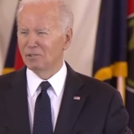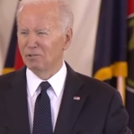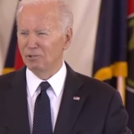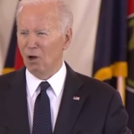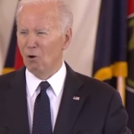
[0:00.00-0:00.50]

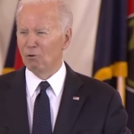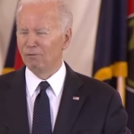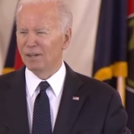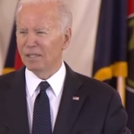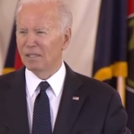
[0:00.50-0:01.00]
so
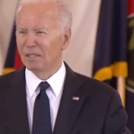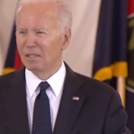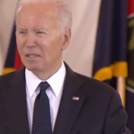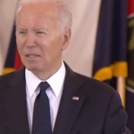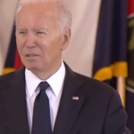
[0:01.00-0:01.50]
horrific,
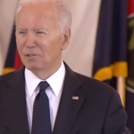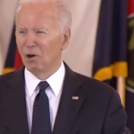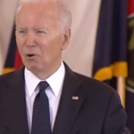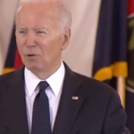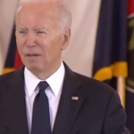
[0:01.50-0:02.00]

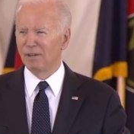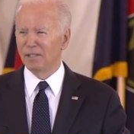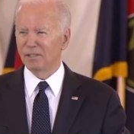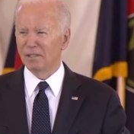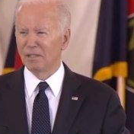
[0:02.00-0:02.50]
so
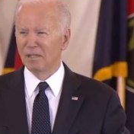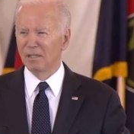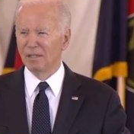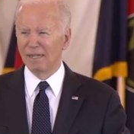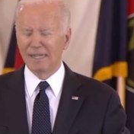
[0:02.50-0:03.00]
grievous,
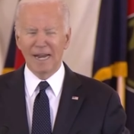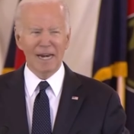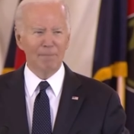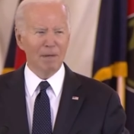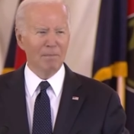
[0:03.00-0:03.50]
they
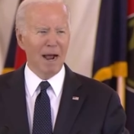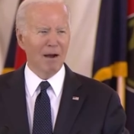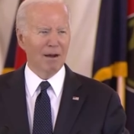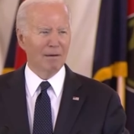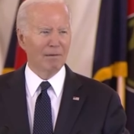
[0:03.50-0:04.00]
cannot be
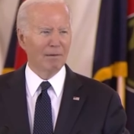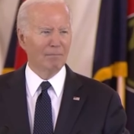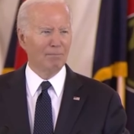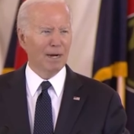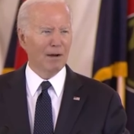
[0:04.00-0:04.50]
married,
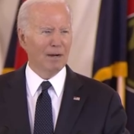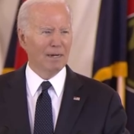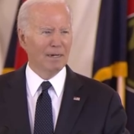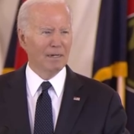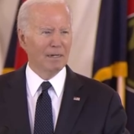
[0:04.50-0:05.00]
buried,